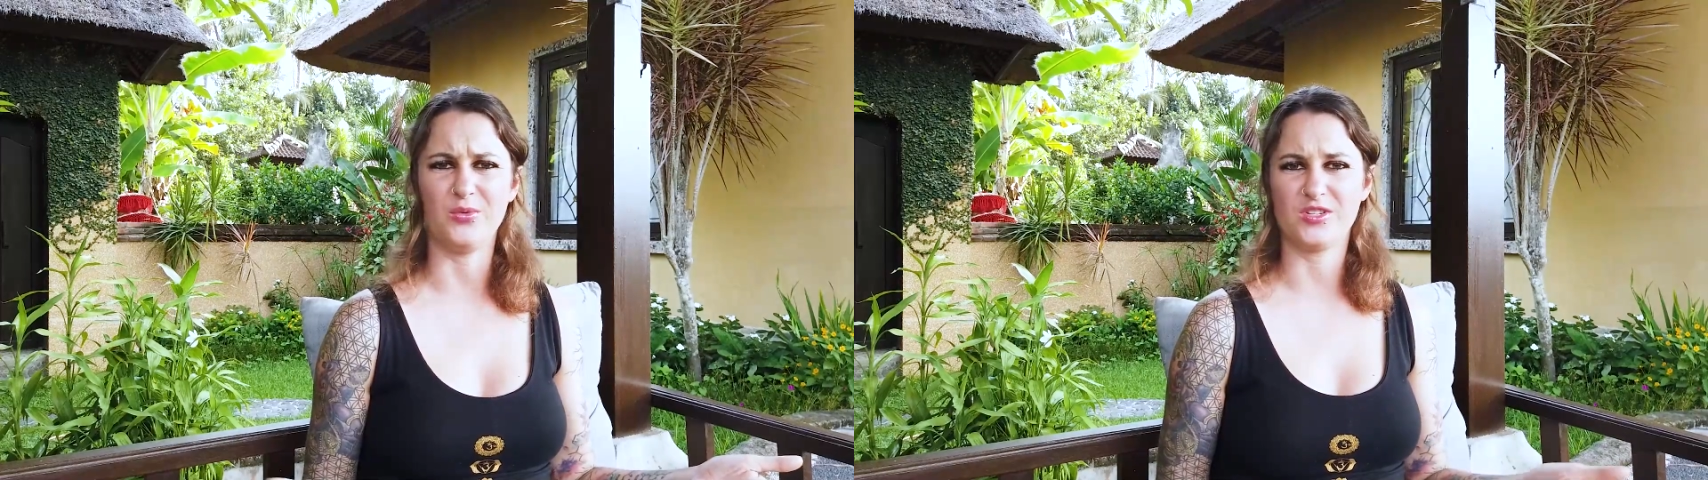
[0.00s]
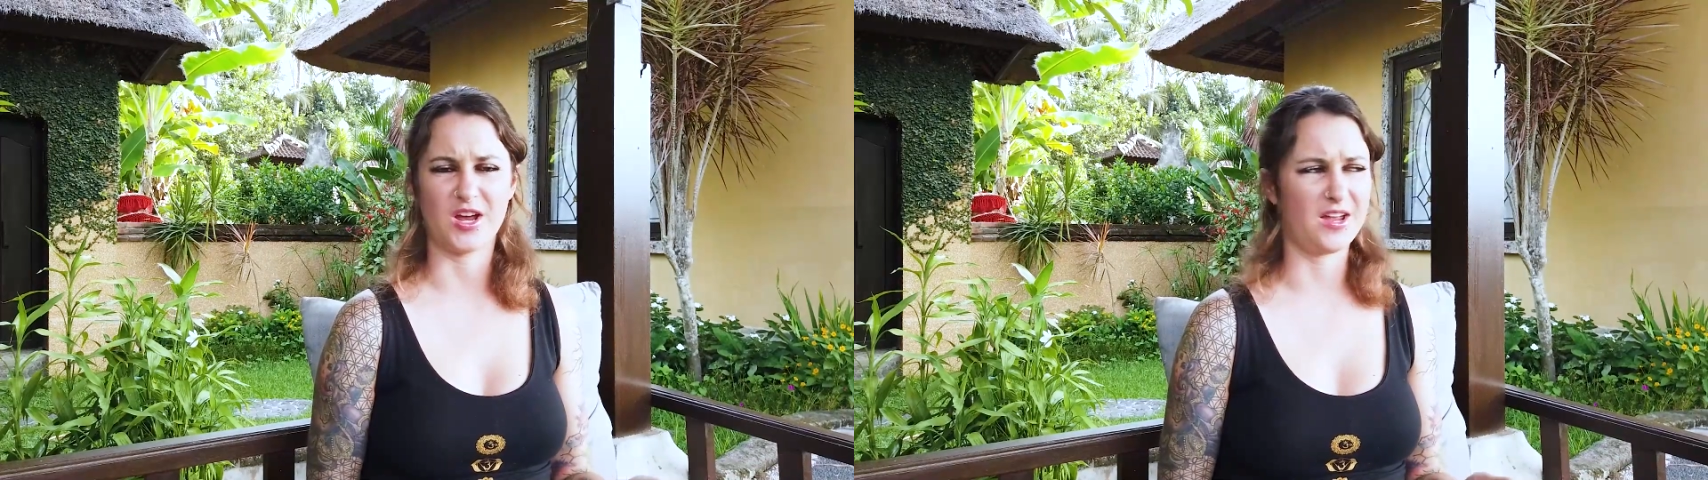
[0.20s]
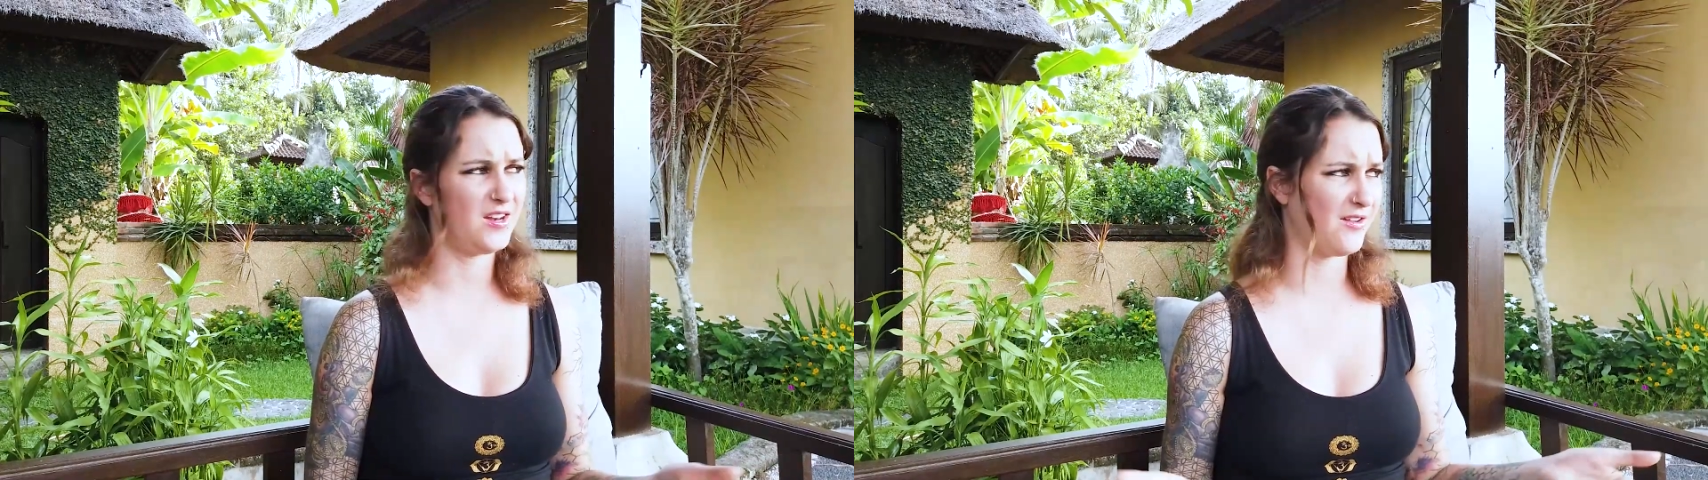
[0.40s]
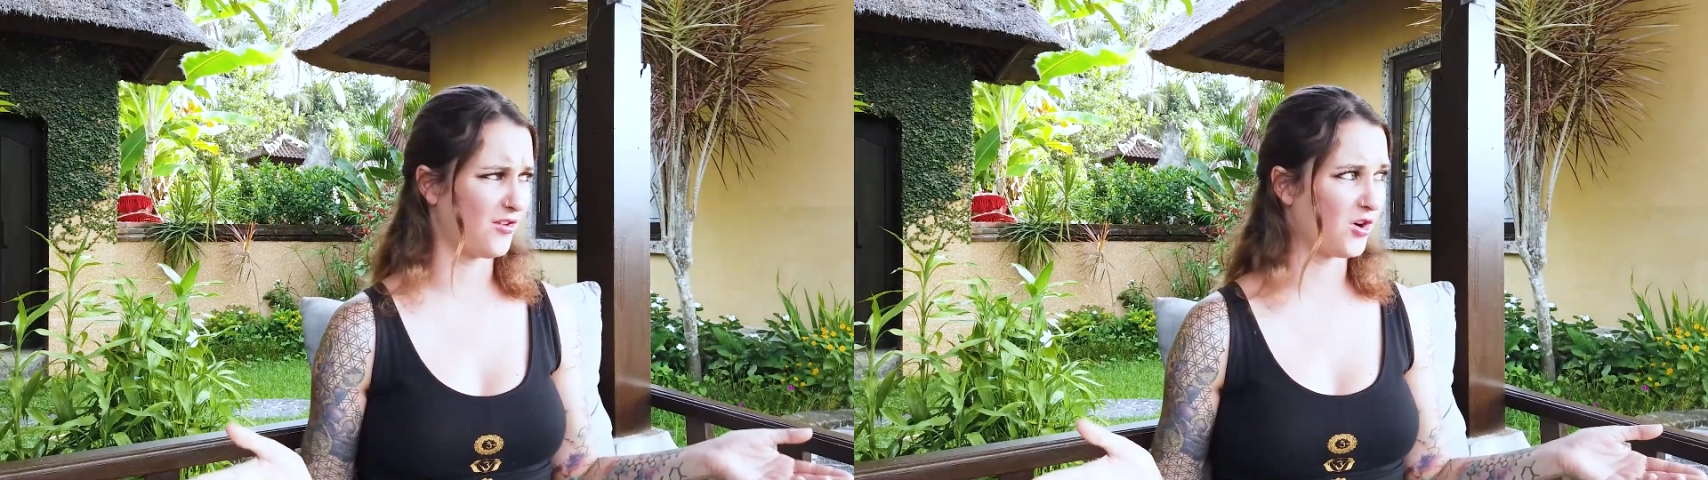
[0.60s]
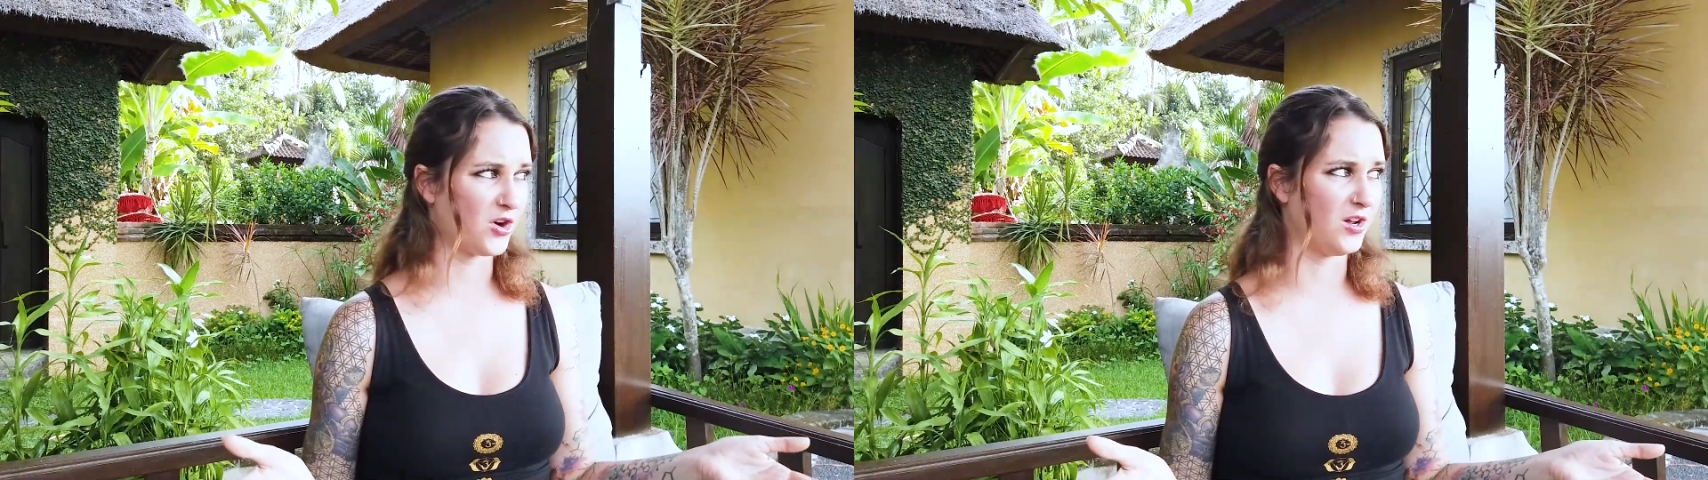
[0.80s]
which I had
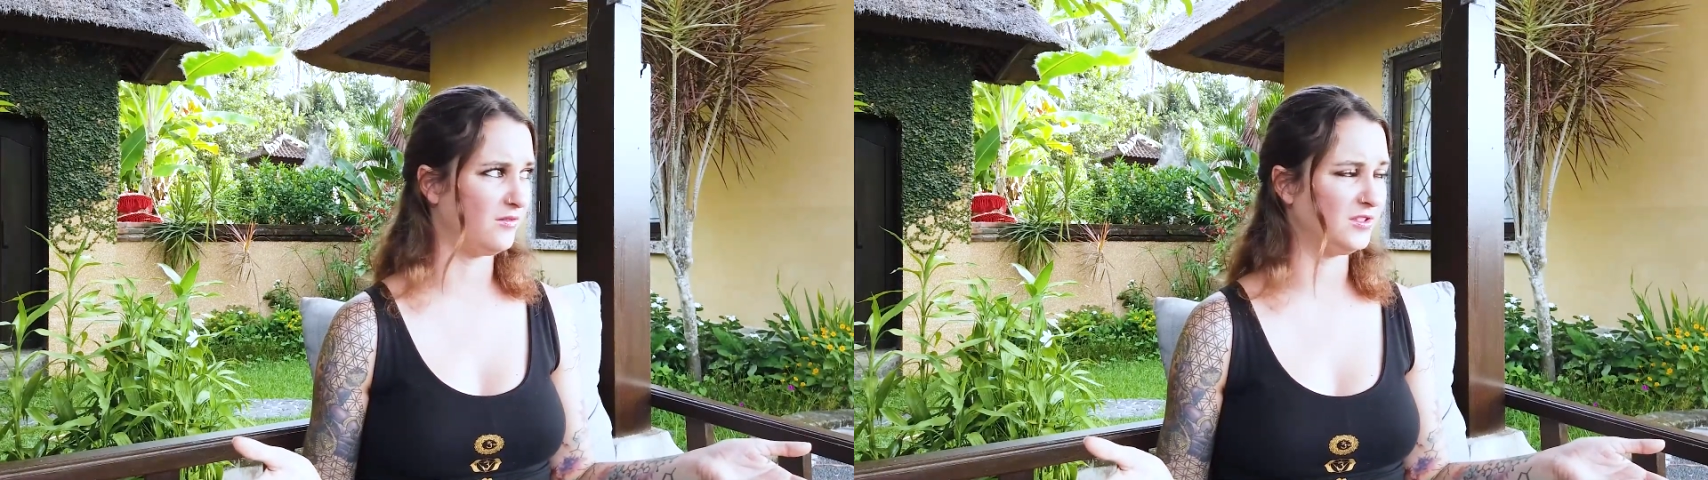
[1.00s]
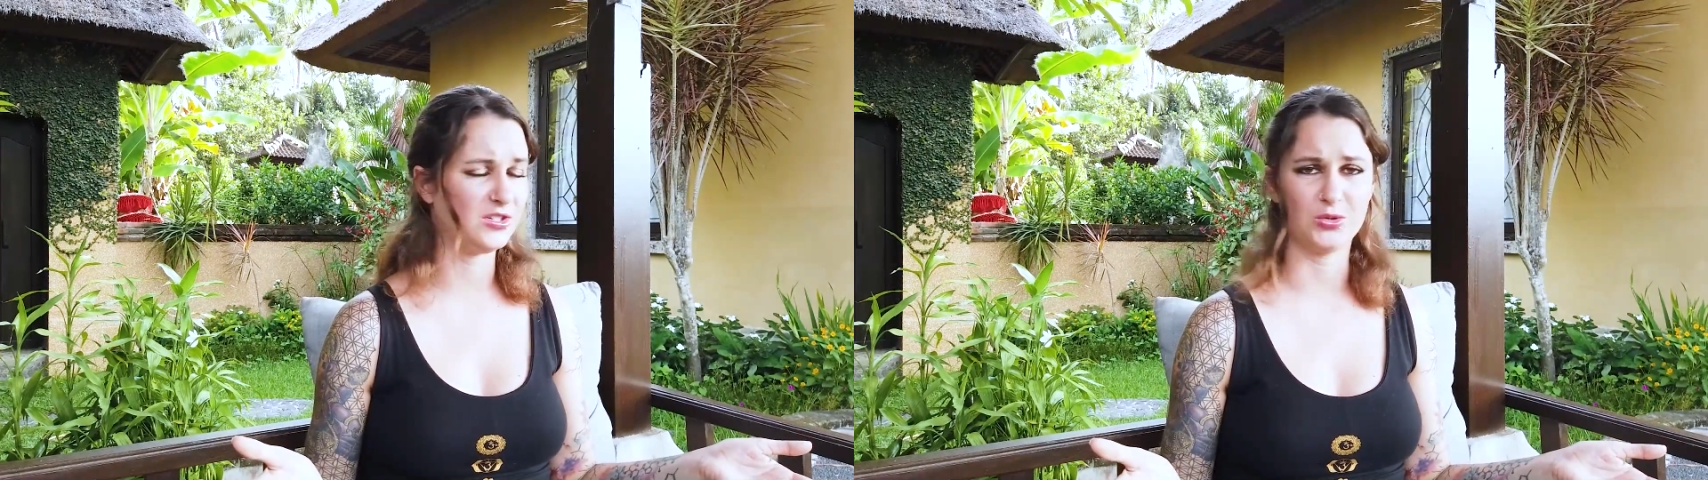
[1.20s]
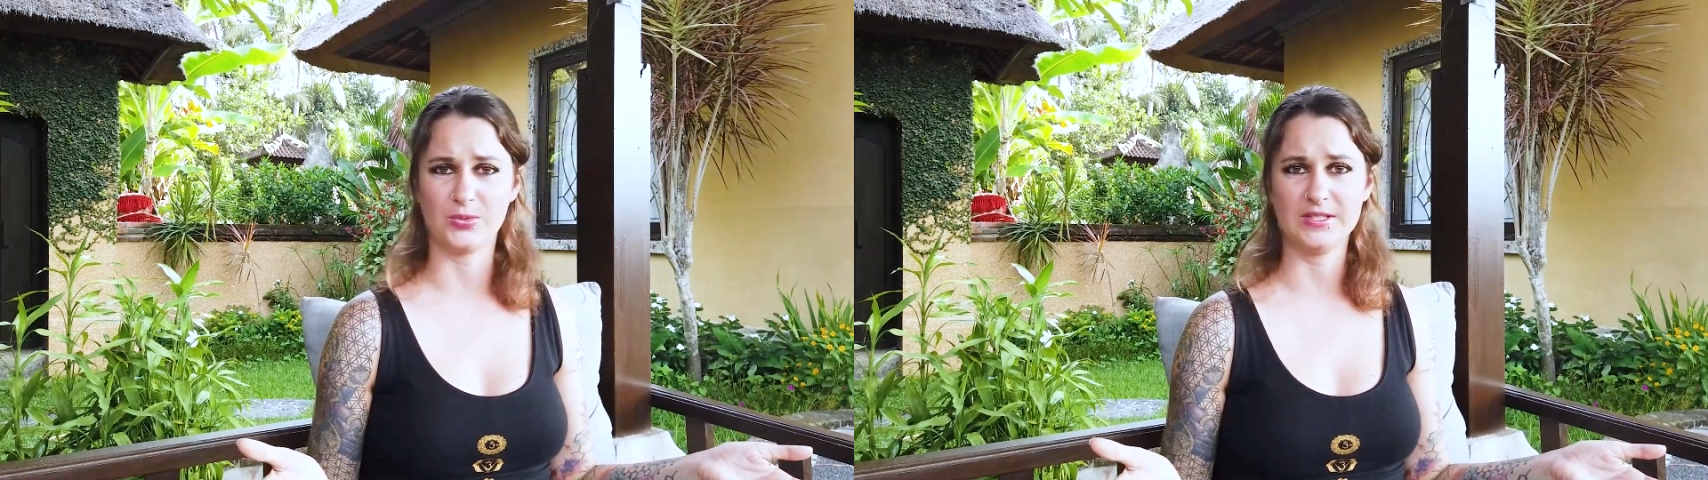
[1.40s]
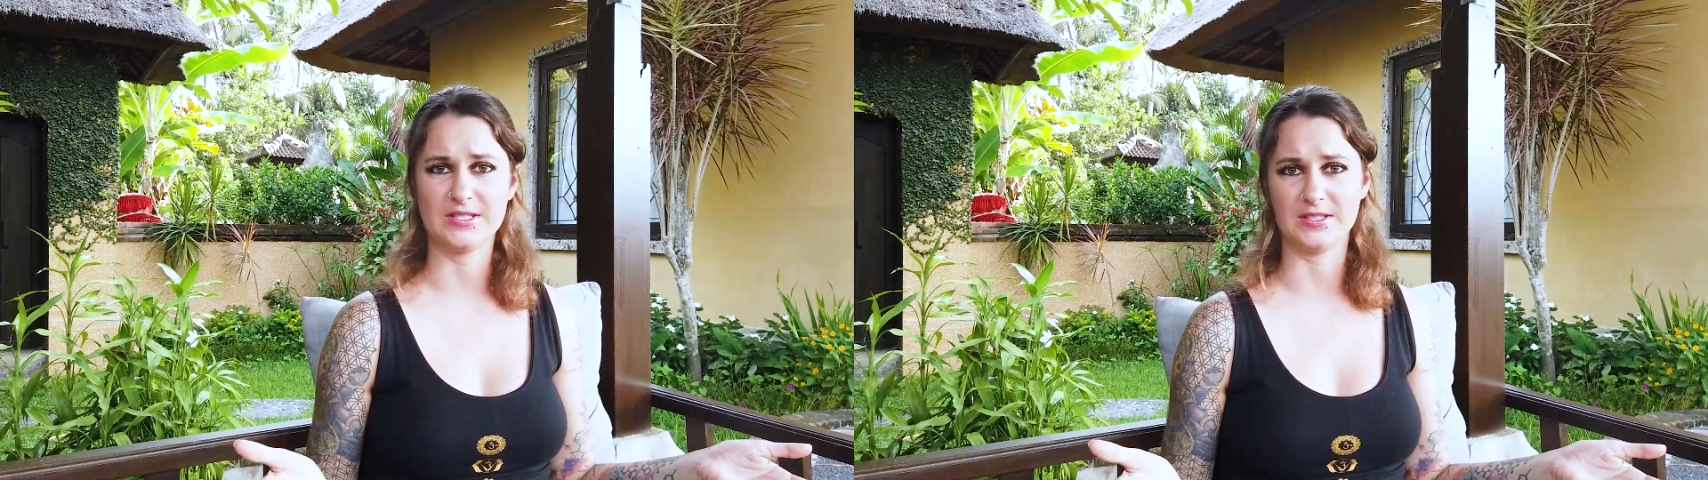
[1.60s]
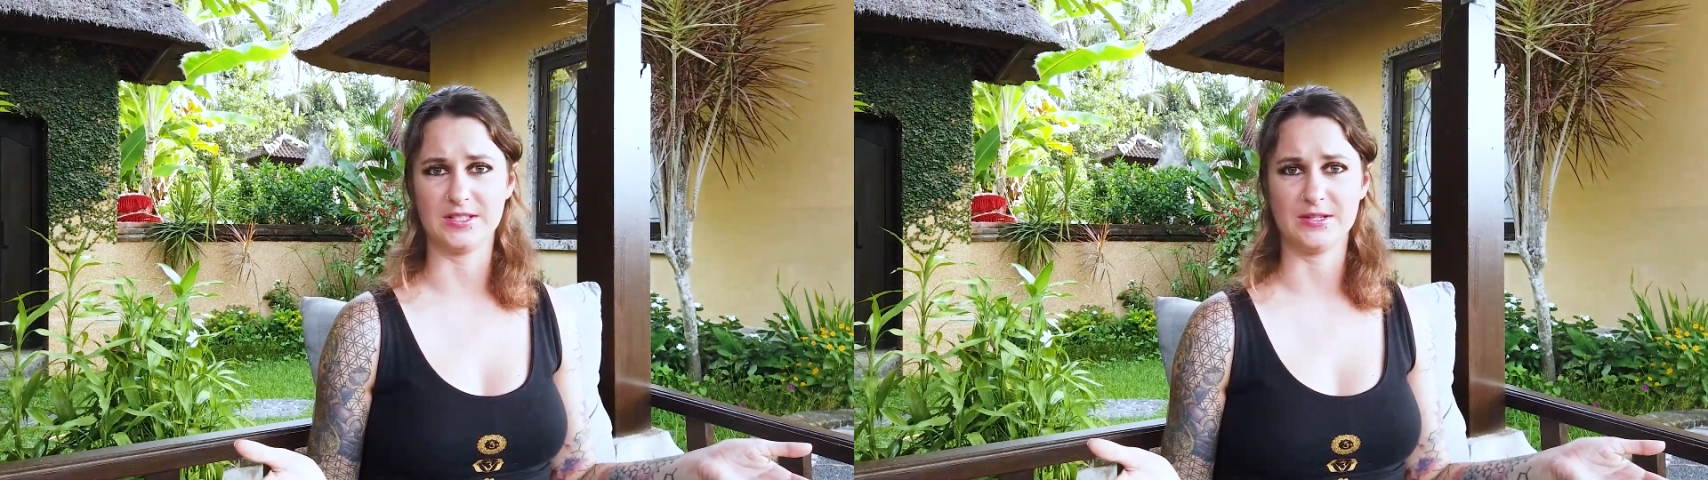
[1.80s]
never heard of until
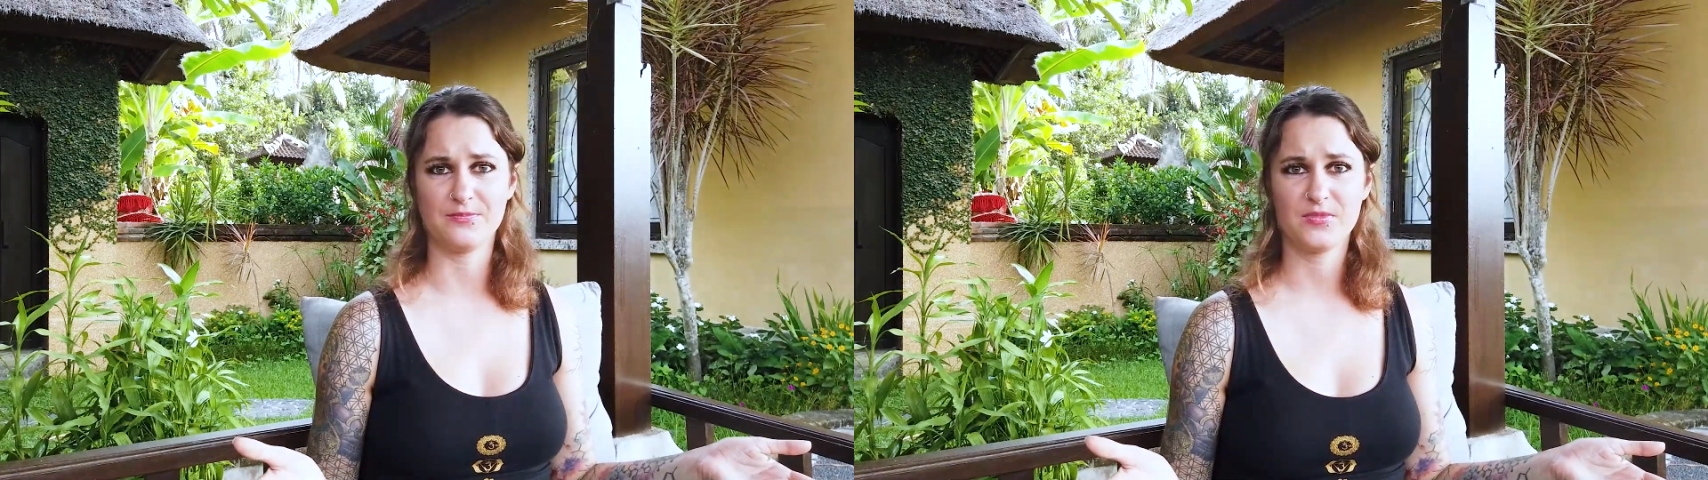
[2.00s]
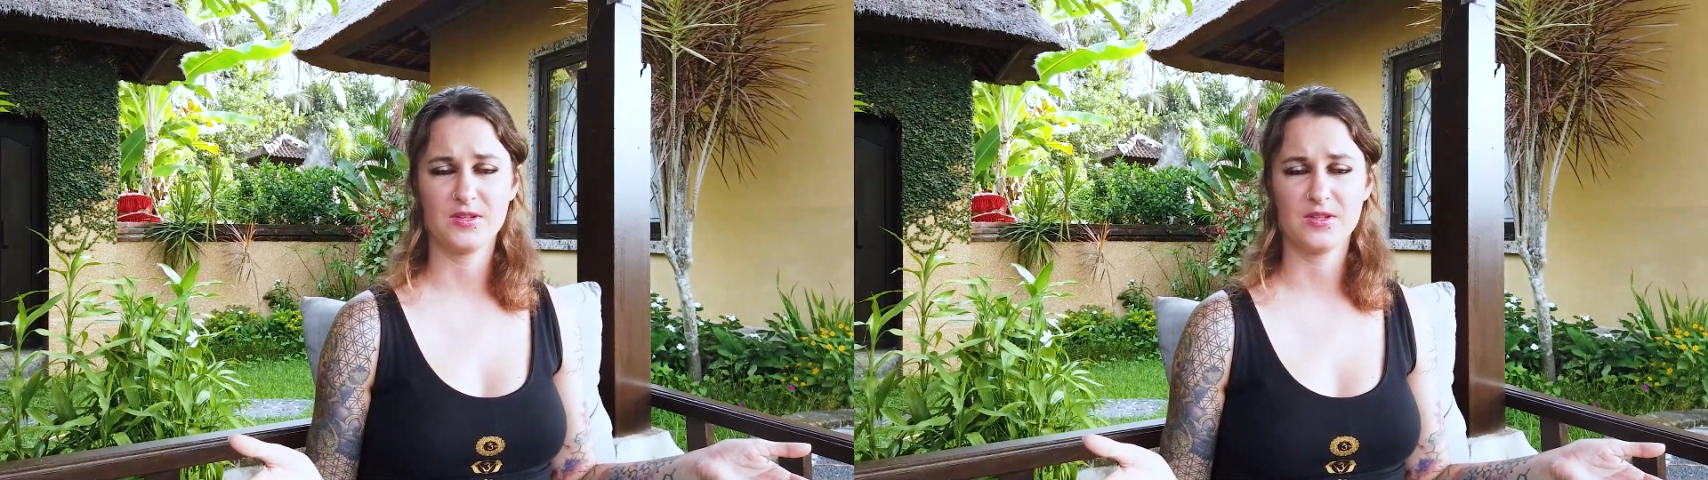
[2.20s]
recently.